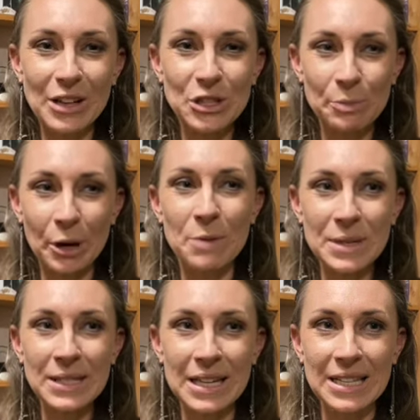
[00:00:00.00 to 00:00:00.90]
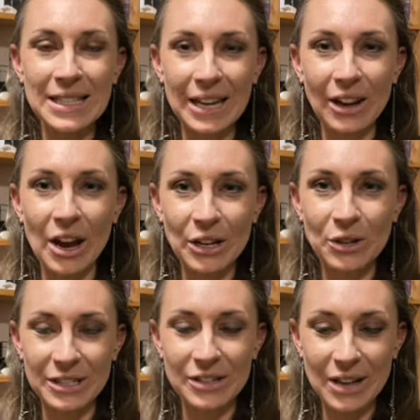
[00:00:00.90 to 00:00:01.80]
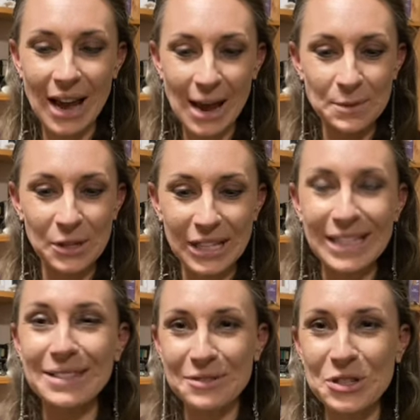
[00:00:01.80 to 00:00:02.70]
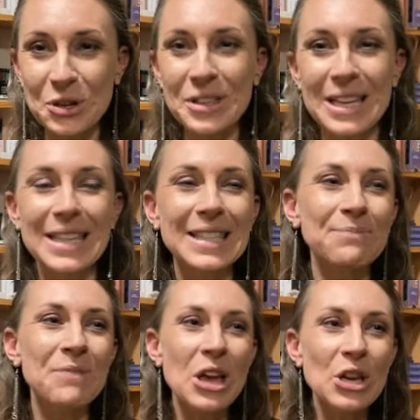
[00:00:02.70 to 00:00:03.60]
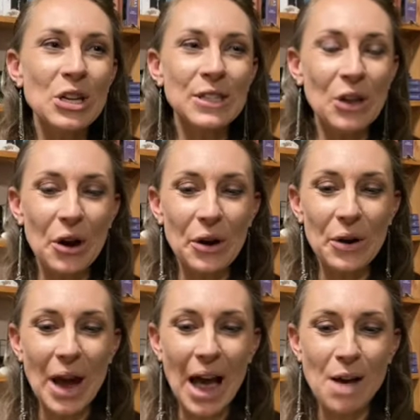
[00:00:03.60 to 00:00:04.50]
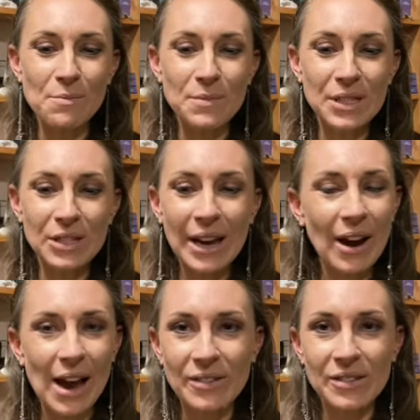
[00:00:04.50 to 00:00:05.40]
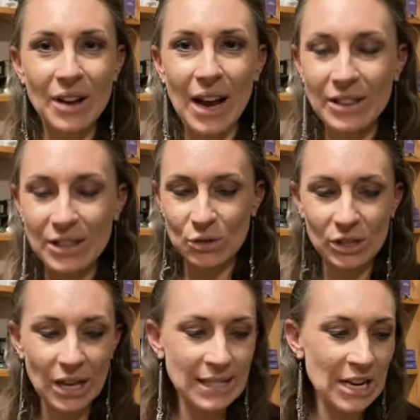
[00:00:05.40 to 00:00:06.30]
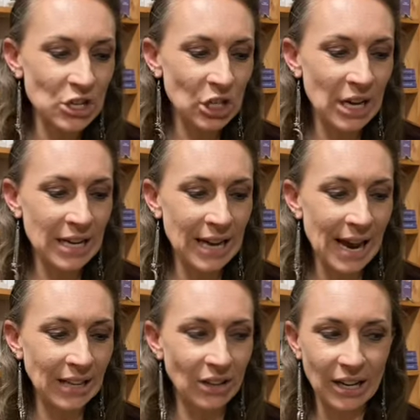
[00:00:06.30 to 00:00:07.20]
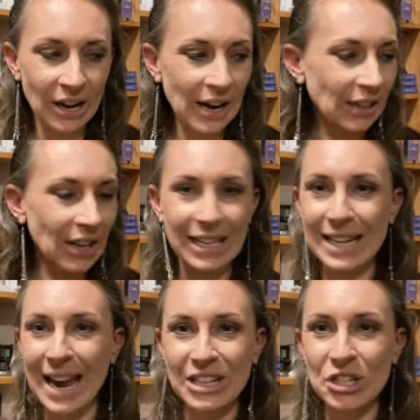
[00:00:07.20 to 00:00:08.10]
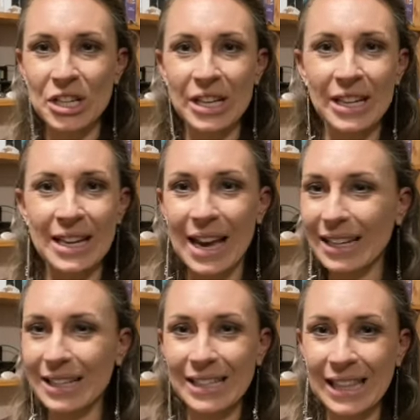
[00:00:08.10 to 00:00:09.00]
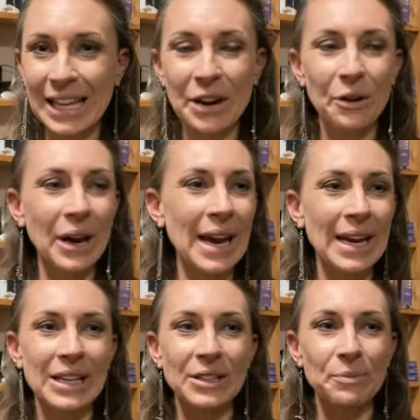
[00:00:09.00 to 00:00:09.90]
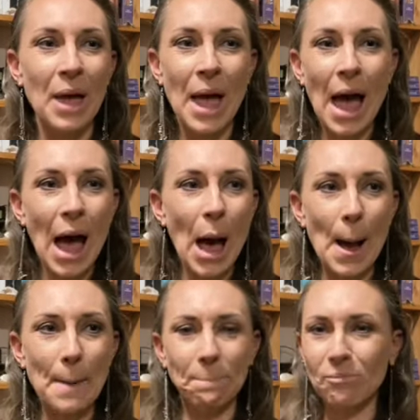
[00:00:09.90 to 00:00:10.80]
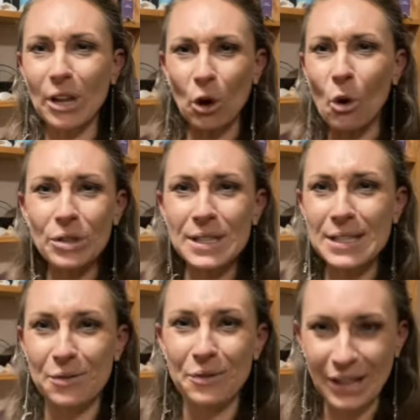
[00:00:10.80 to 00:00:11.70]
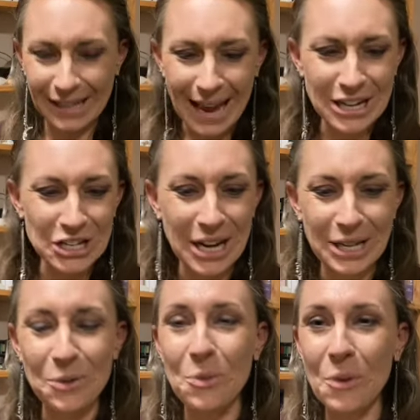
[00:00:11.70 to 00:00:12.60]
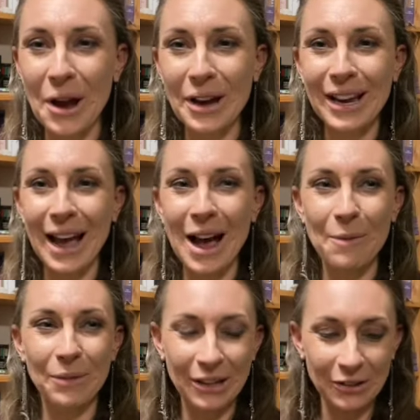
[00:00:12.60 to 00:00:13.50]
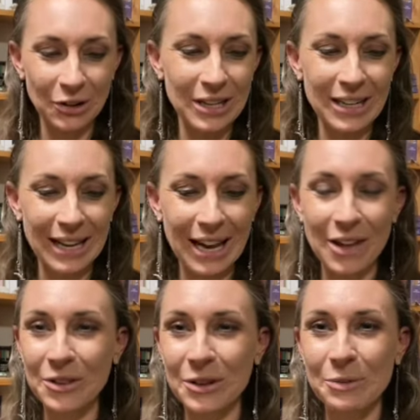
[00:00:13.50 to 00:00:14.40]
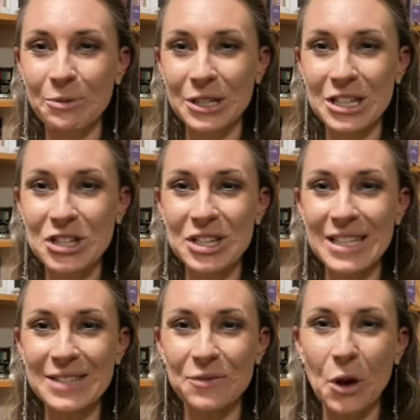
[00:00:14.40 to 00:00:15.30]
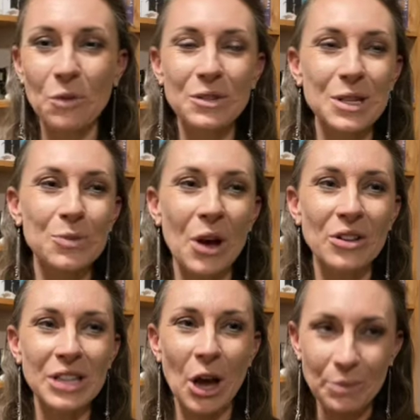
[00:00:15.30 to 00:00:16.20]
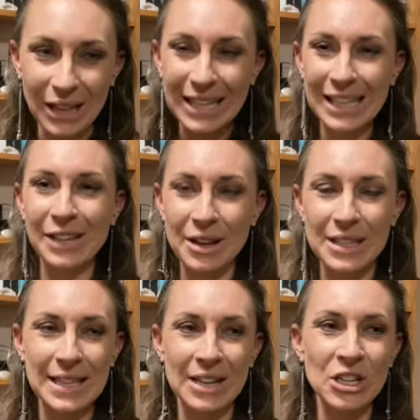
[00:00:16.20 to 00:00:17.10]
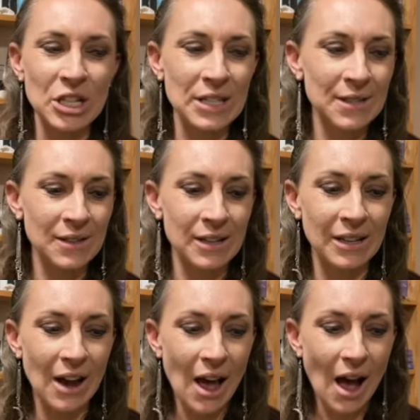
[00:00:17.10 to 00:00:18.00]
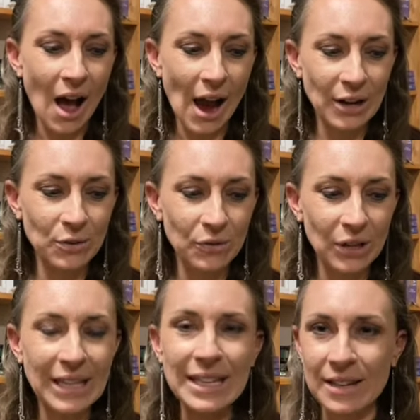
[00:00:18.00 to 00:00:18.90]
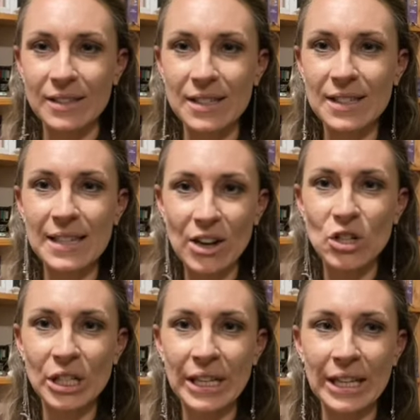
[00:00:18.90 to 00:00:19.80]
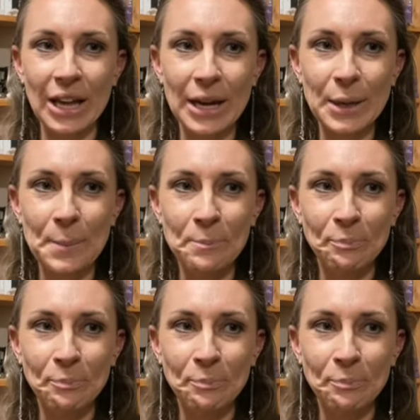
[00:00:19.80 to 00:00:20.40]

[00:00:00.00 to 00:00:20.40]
to my own business, like I could absolutely do this. I had realization and like I had like an energy clearing and like all this different like energetic work. I got like other practitioners involved as well to help me like clear out this energy so that I could feel like, yes, this is actually like